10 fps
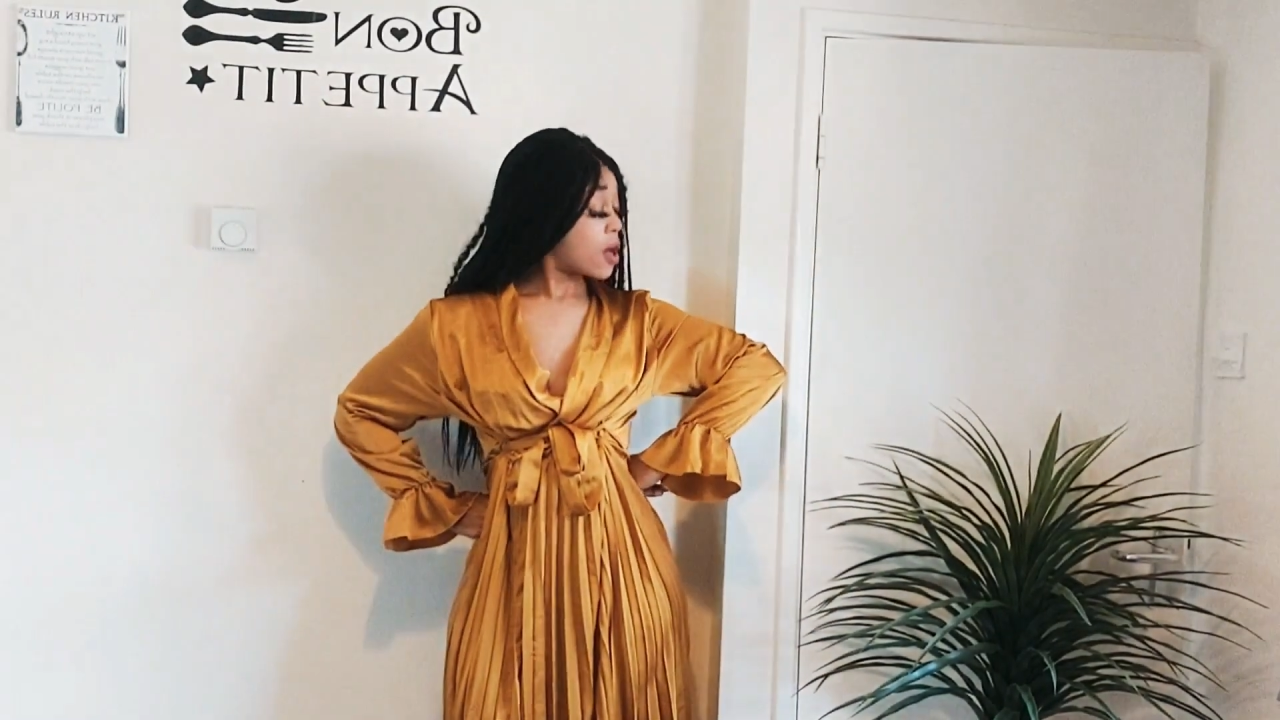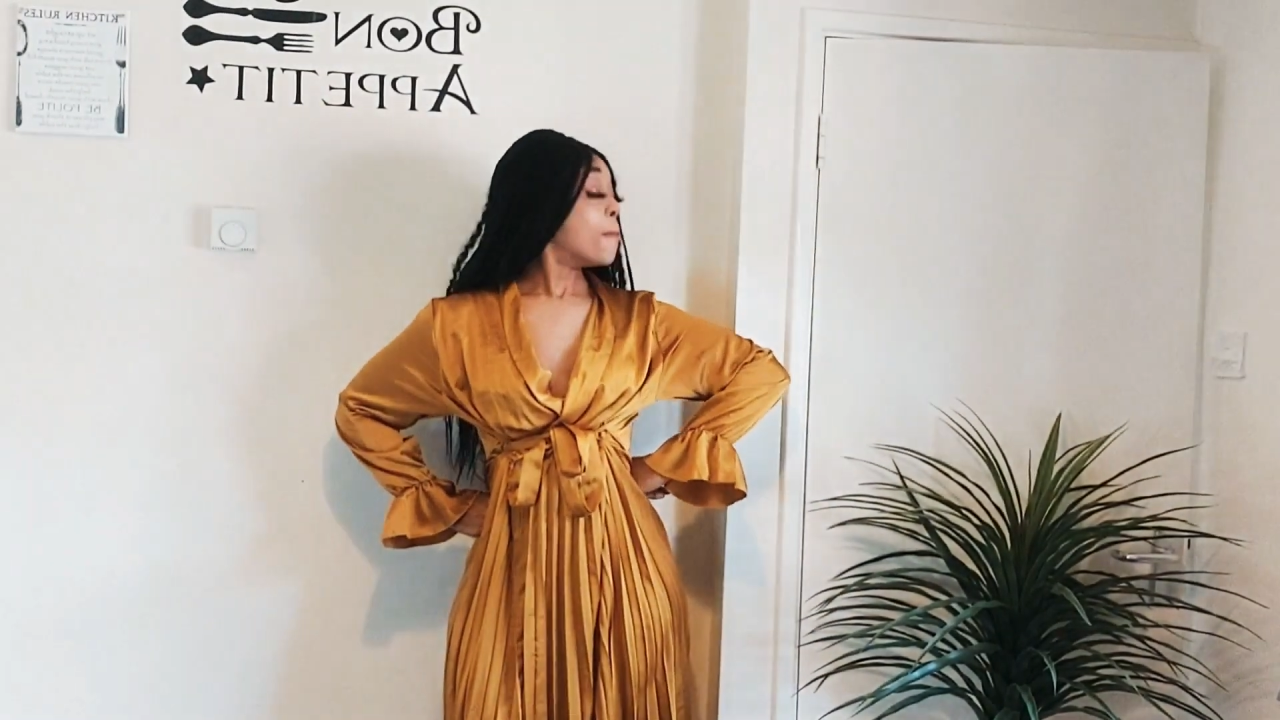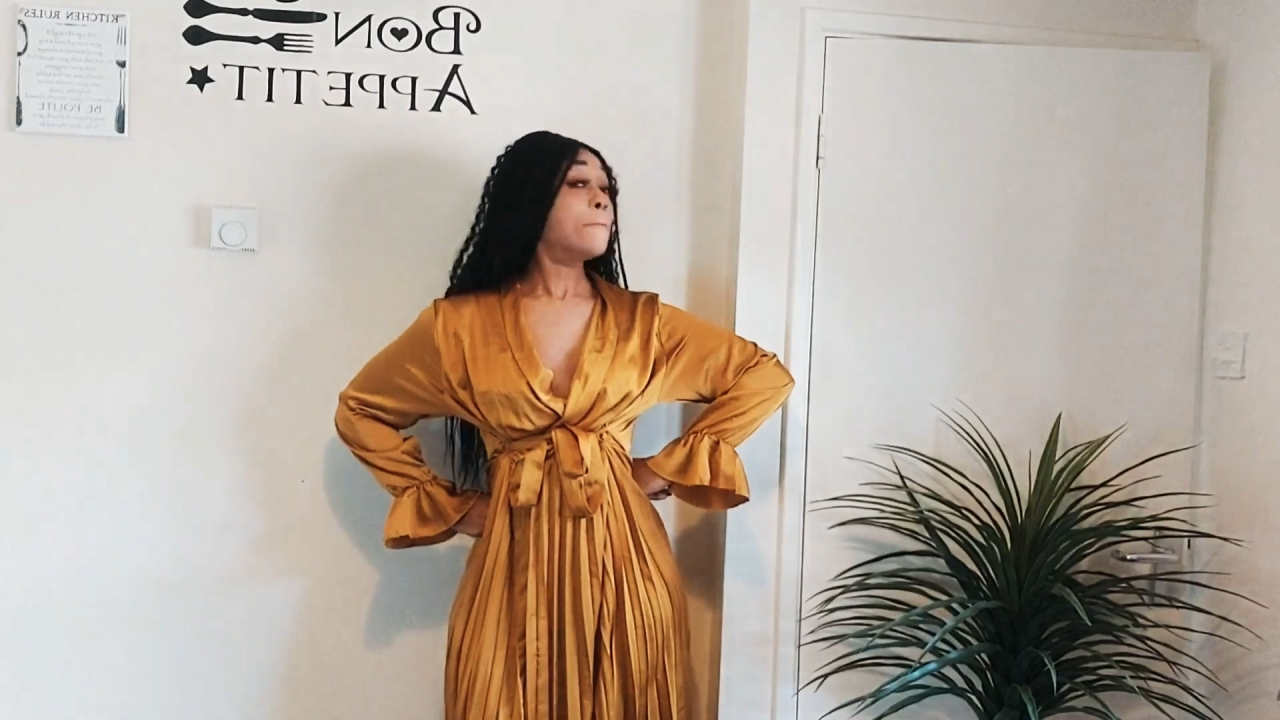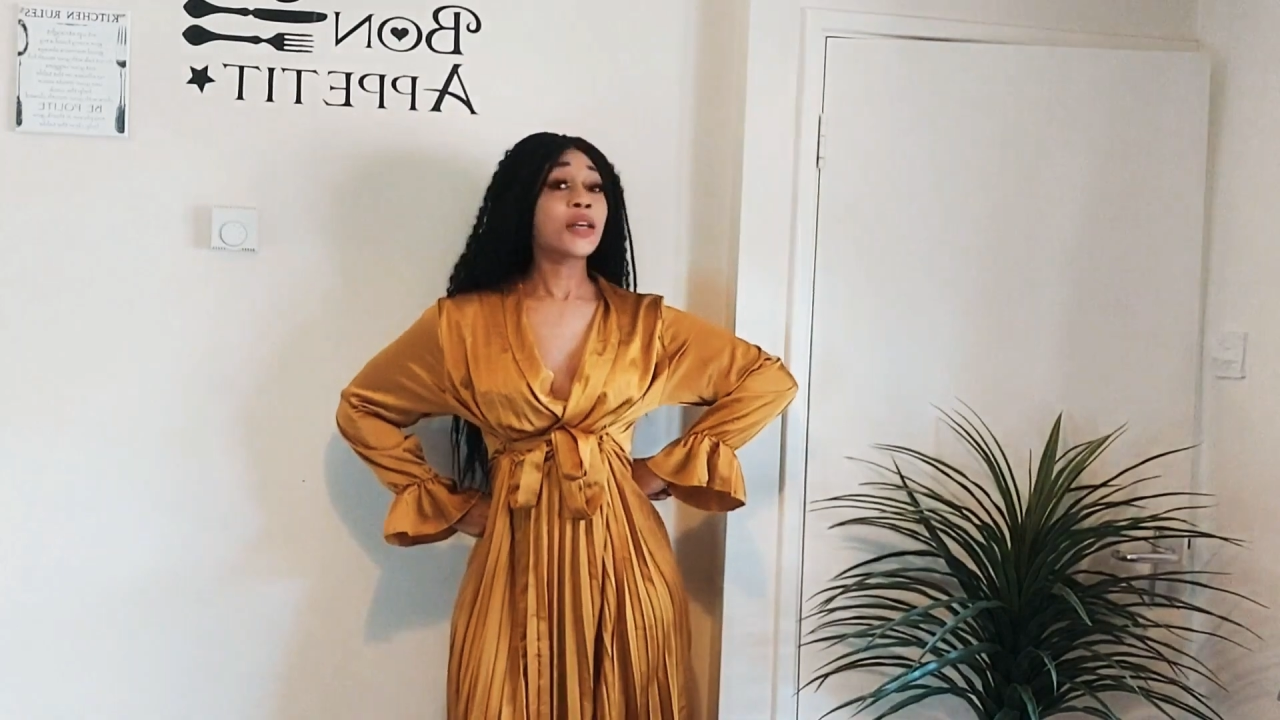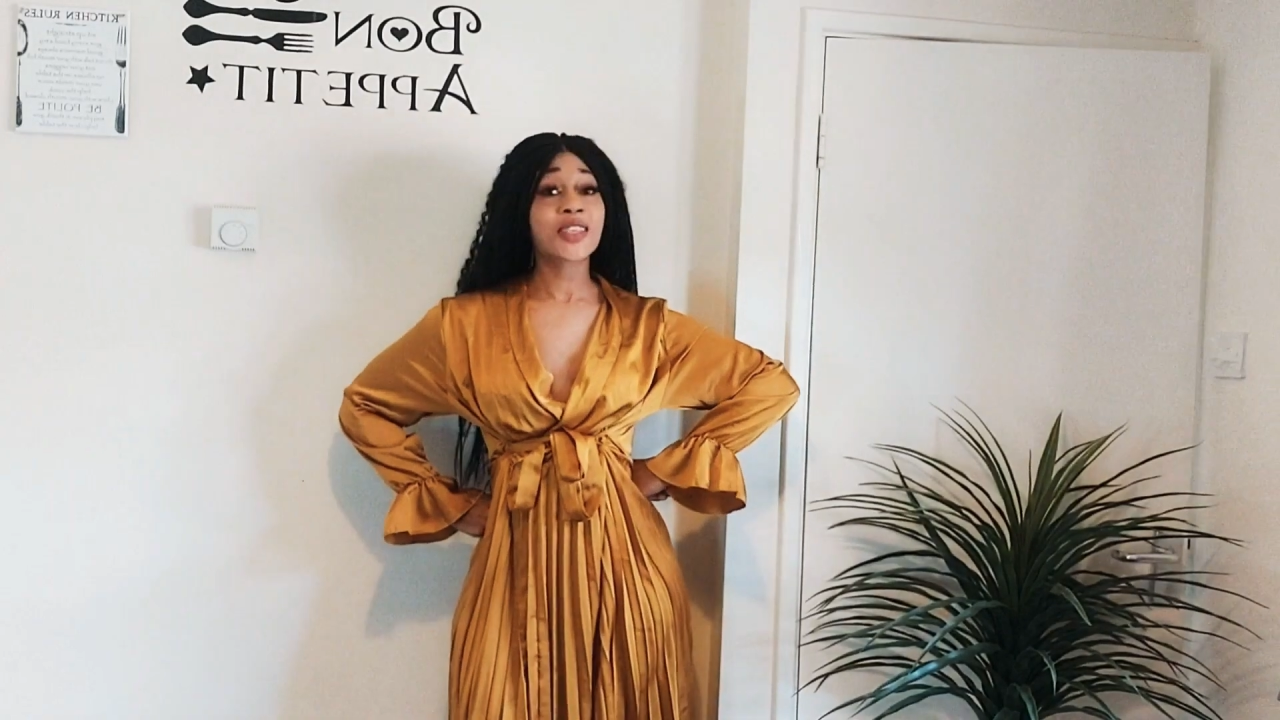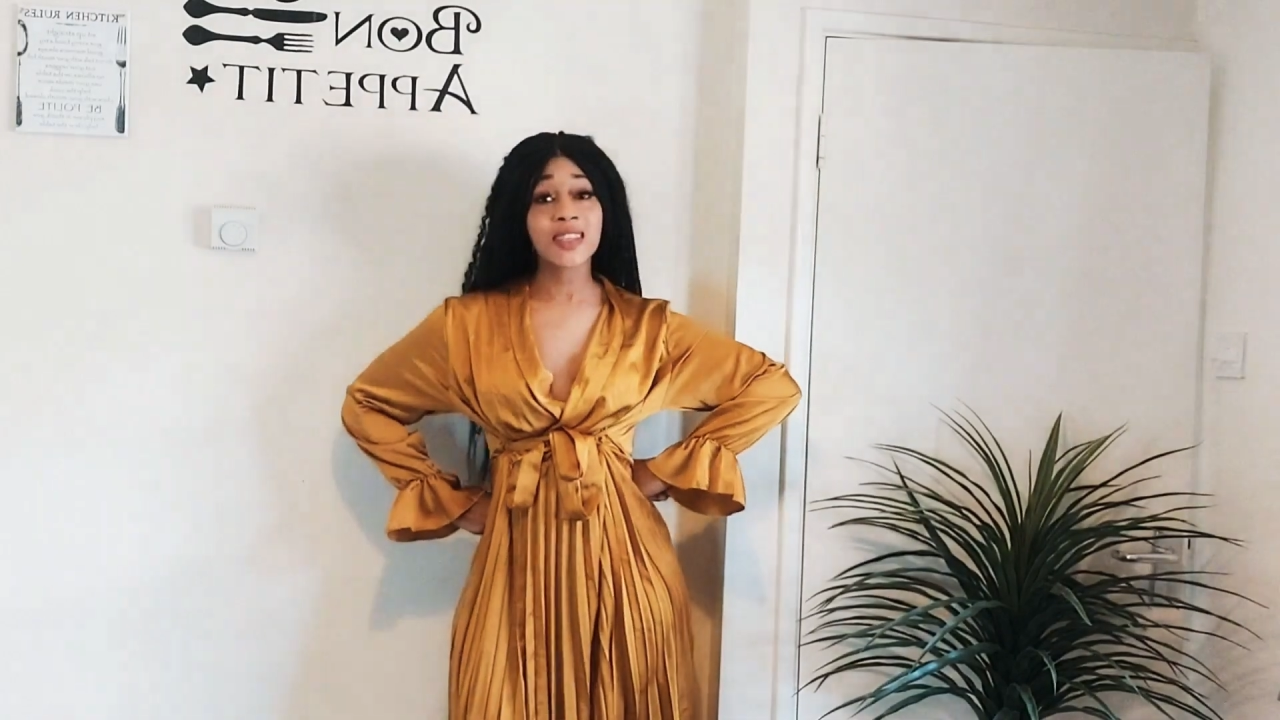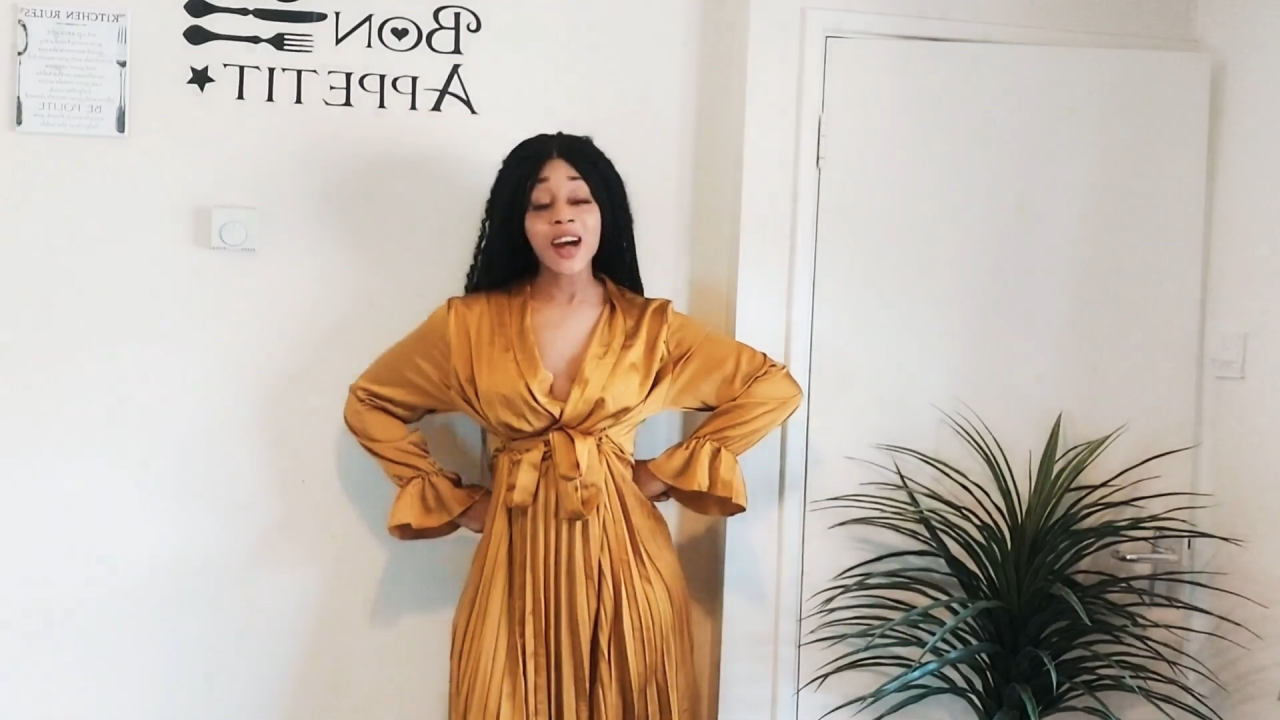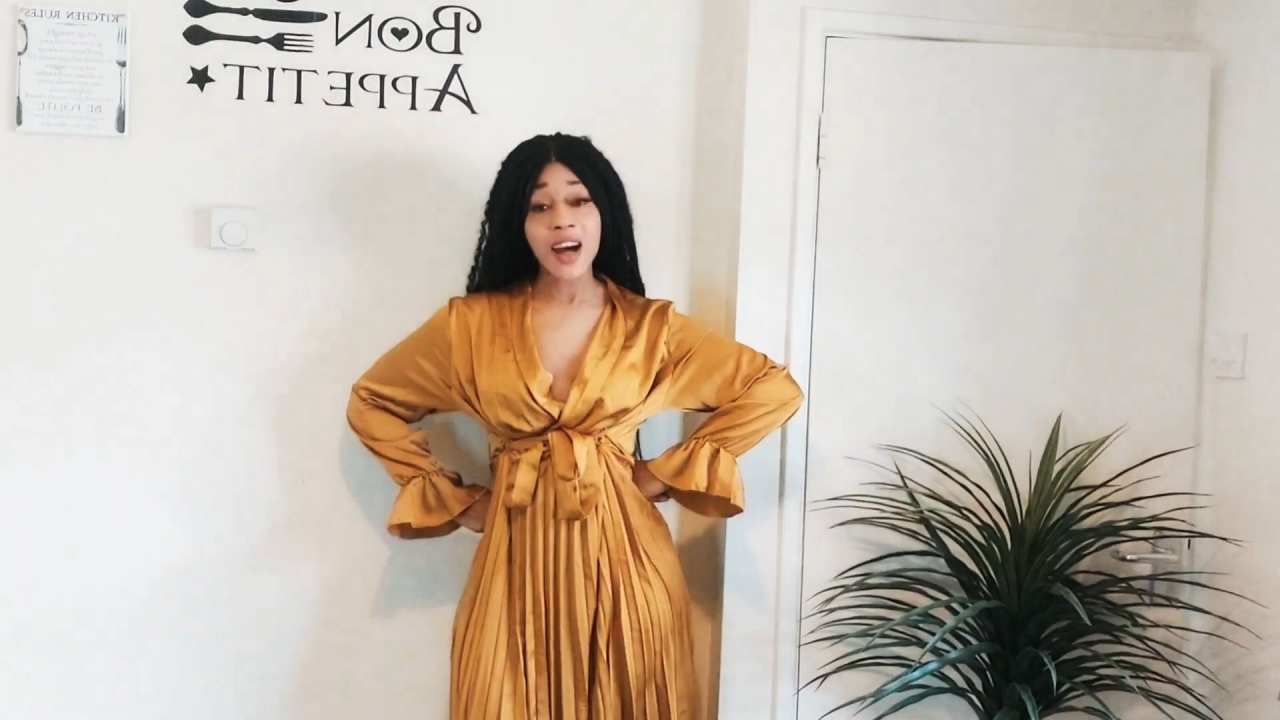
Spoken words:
Yes.